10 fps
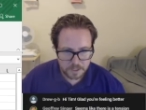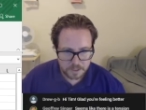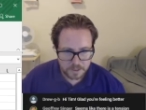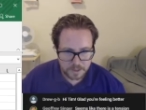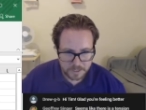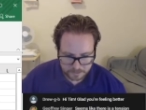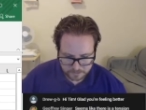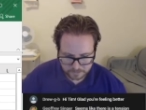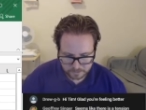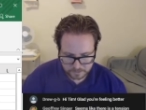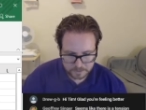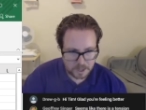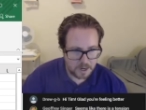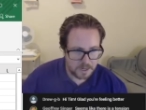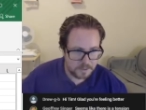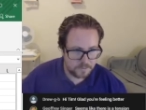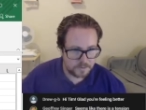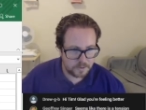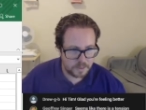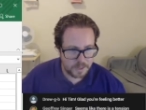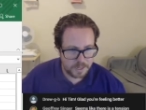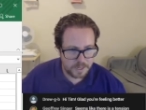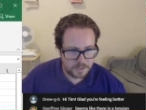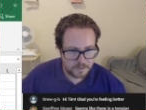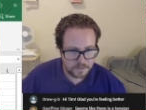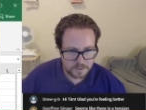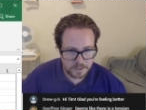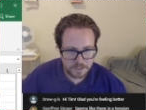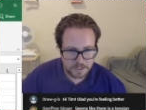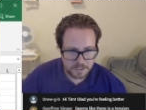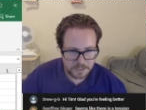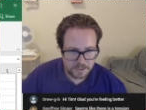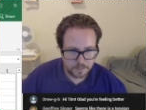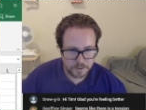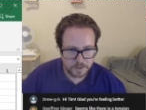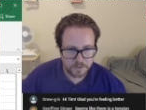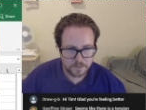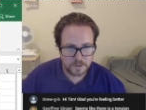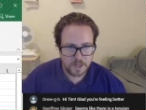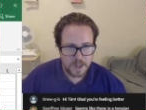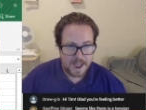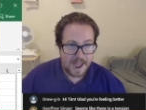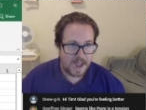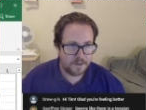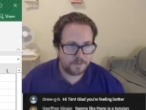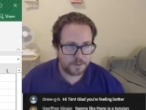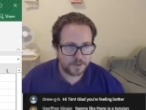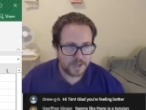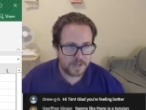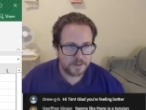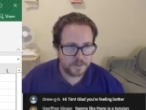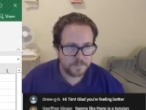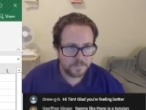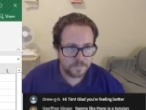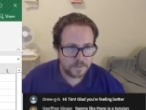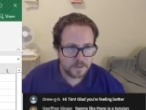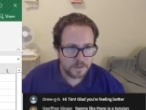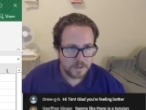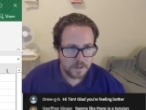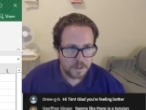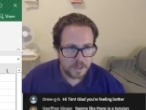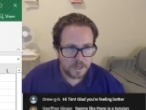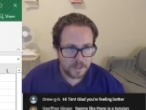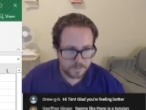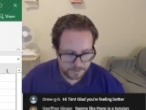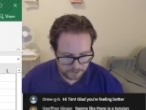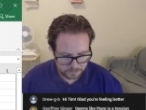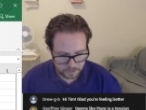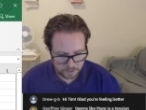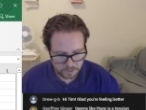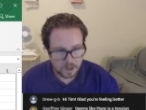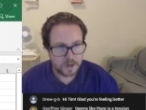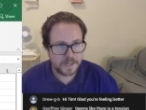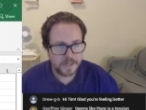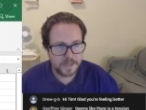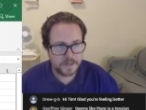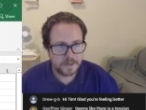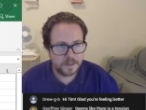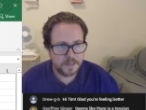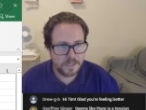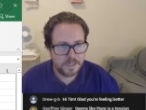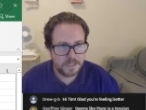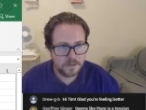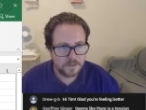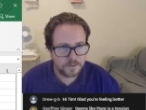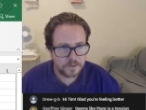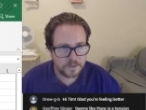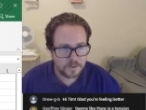this times this equals 0.5%. And let me just lock in these.